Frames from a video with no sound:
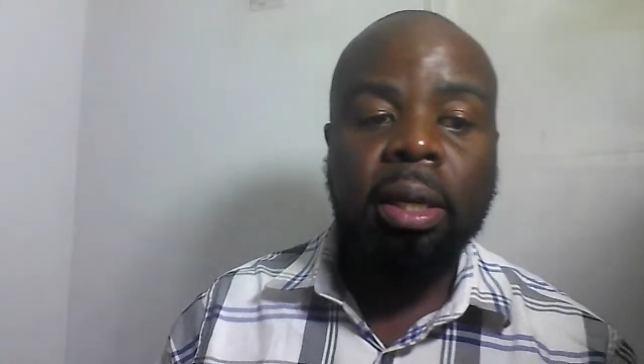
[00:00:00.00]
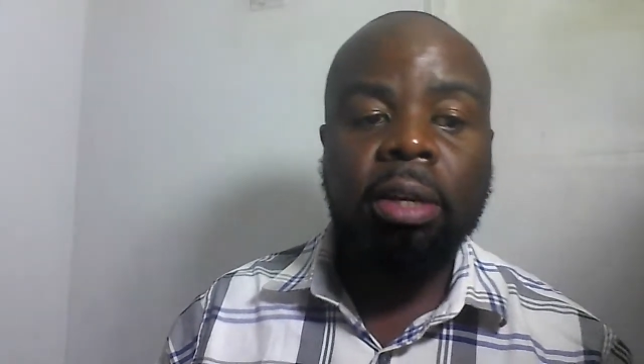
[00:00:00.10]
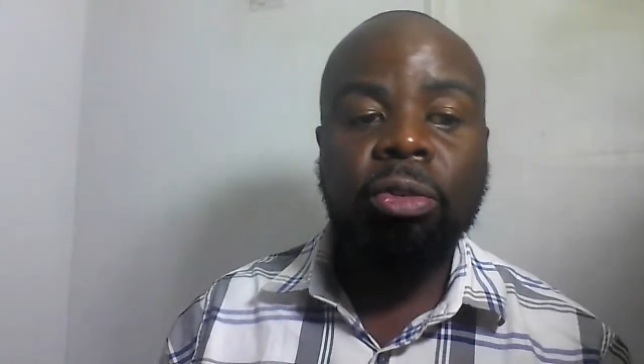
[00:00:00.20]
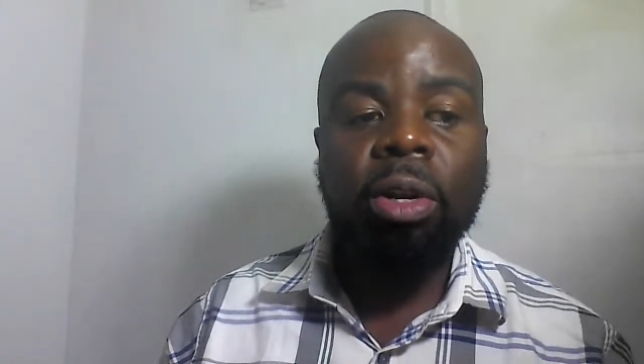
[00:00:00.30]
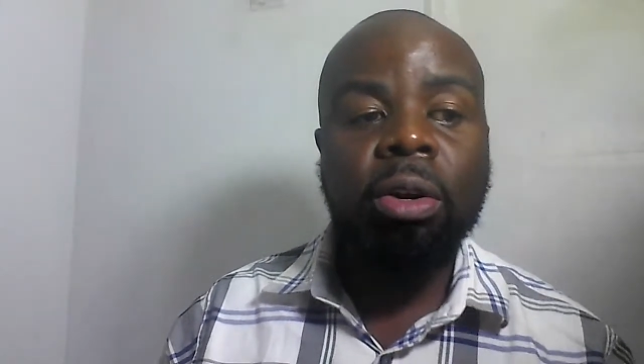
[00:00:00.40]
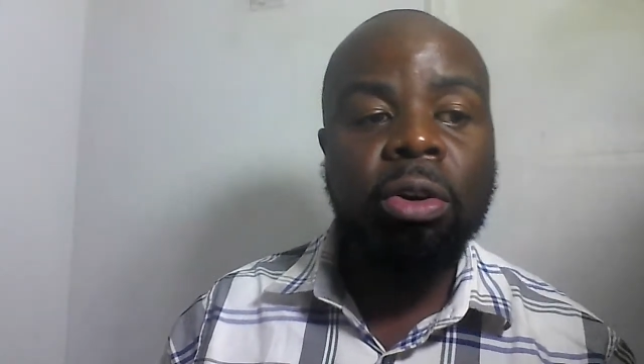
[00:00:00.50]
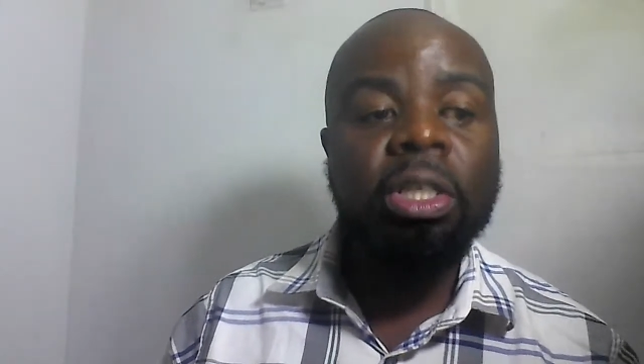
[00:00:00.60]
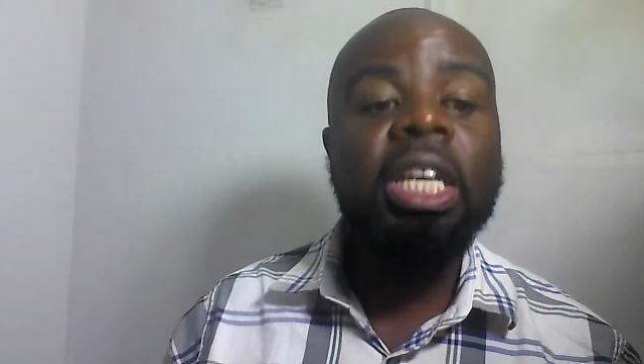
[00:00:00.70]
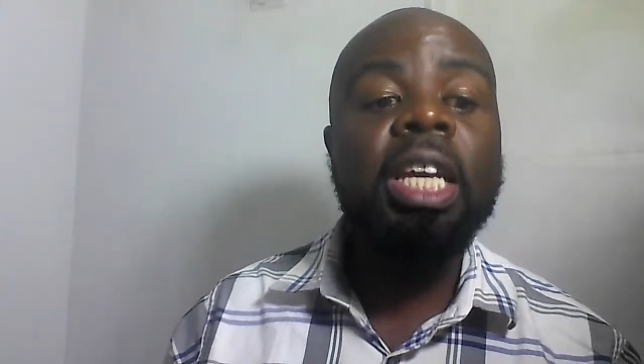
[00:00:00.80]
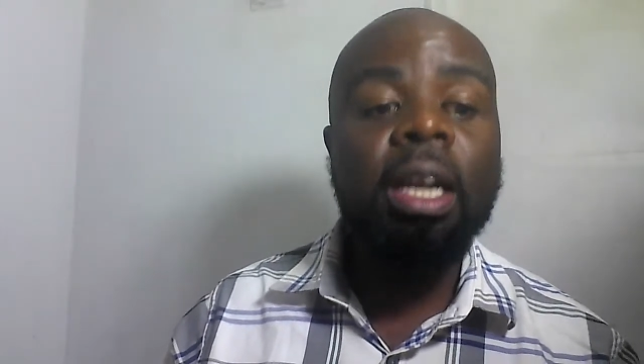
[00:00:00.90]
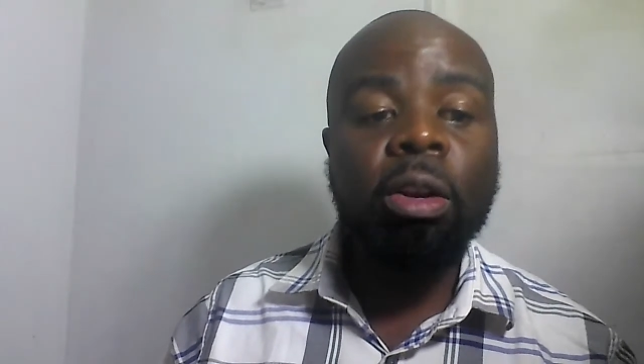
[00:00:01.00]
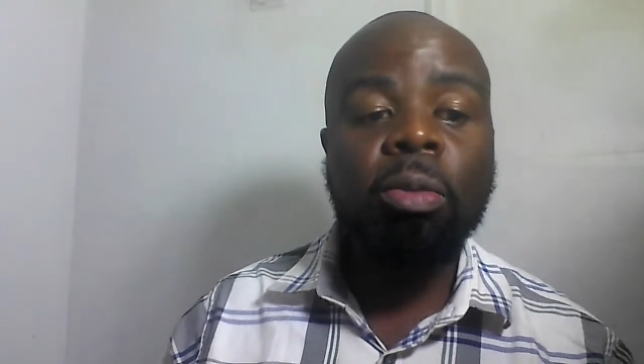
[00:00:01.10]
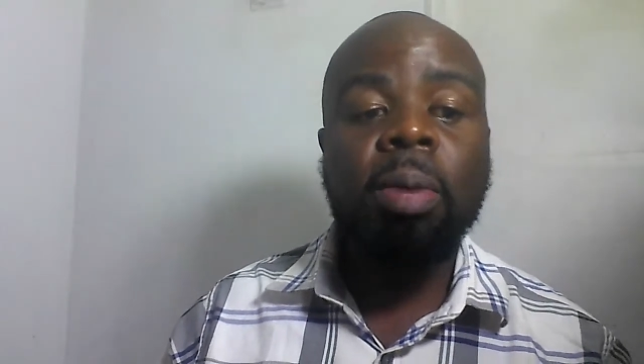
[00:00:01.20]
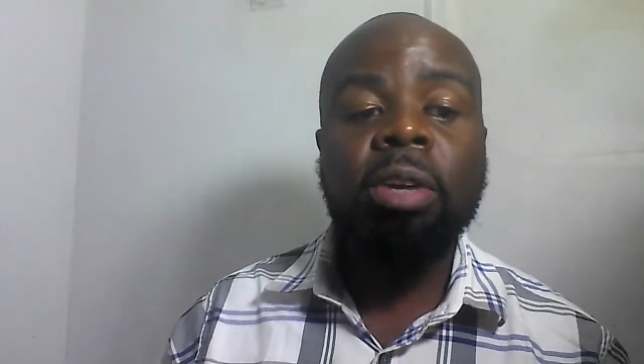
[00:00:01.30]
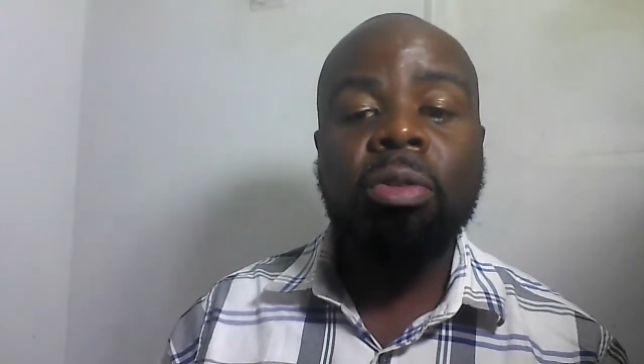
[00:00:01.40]
It will not kill you,
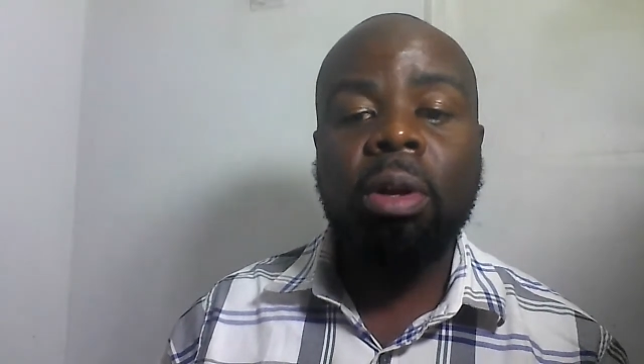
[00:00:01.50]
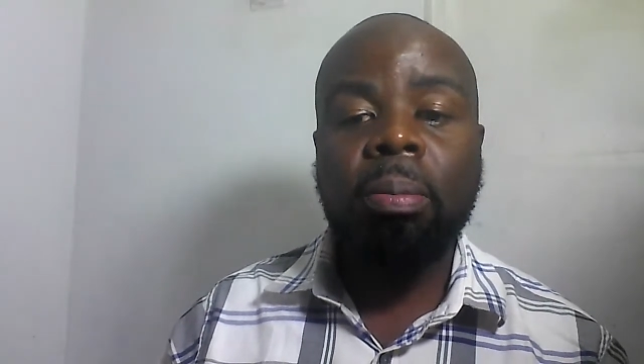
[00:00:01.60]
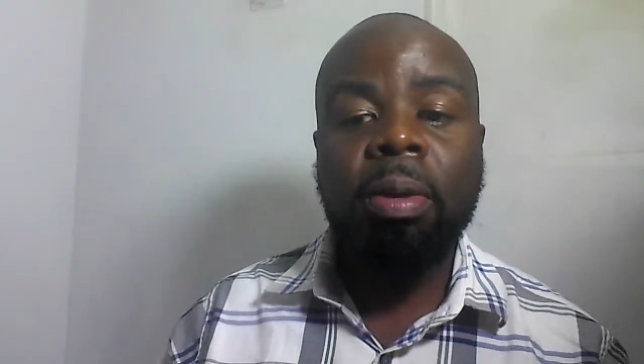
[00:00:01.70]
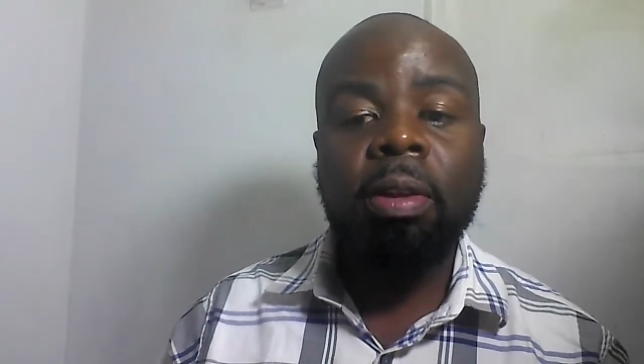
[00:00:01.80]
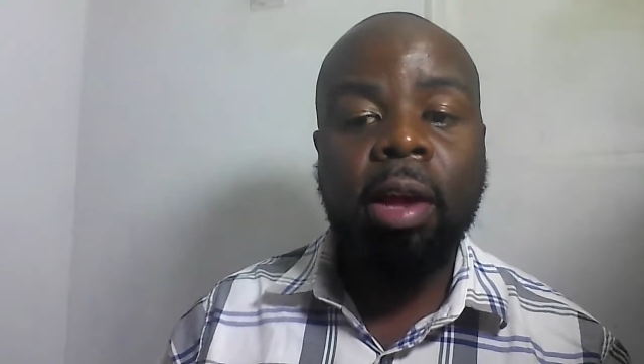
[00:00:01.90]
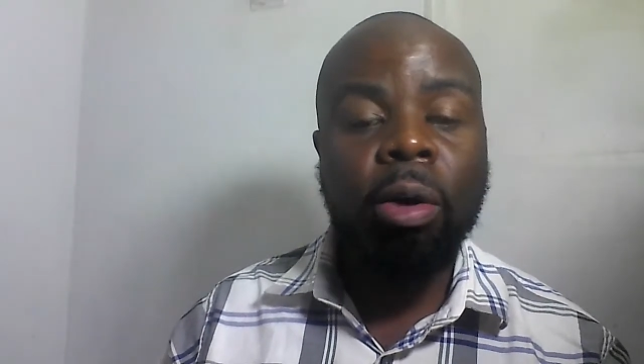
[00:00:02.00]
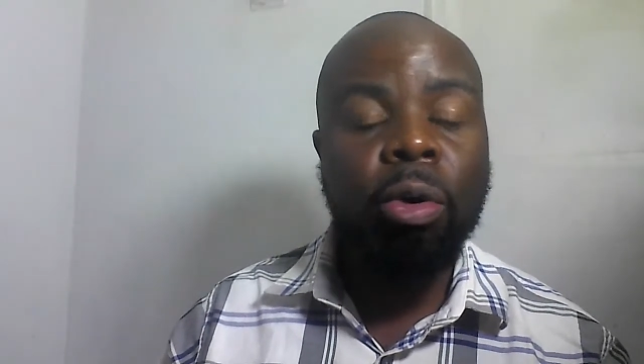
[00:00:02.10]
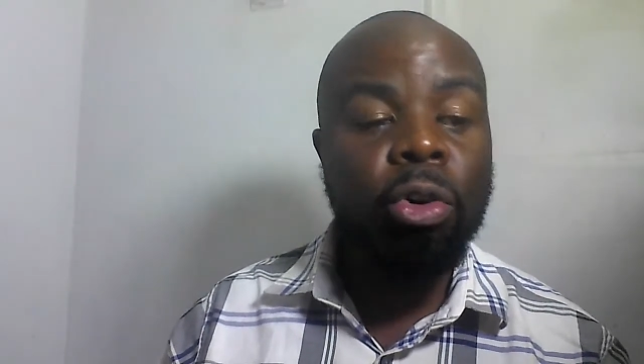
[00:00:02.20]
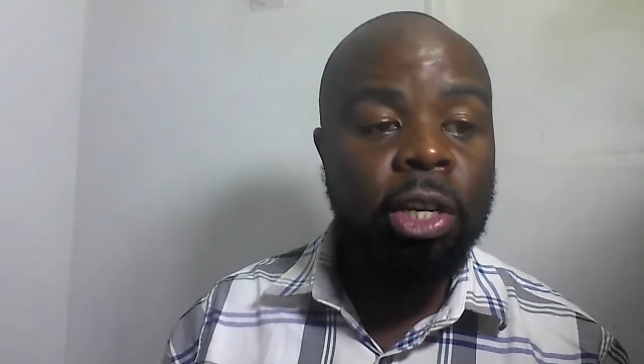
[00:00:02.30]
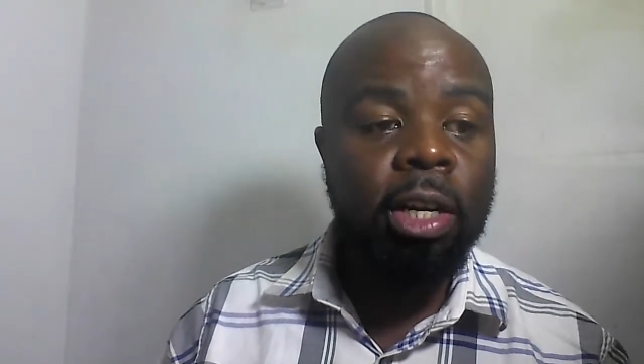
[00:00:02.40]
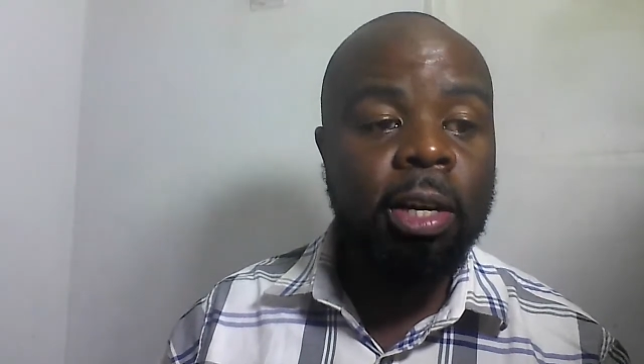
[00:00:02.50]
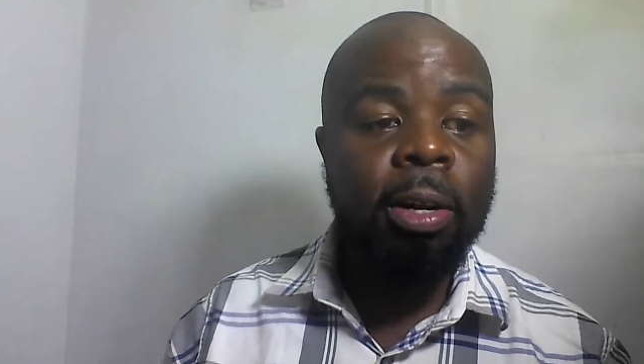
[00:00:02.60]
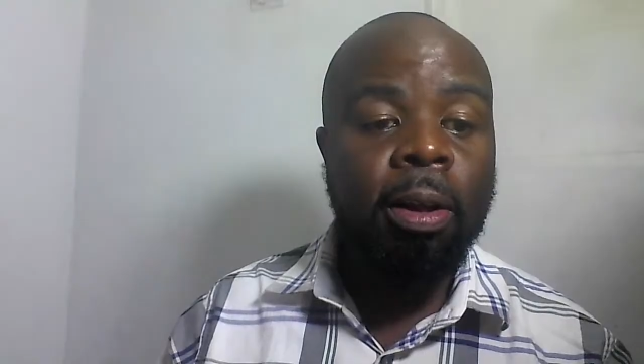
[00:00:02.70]
but will be psychotic.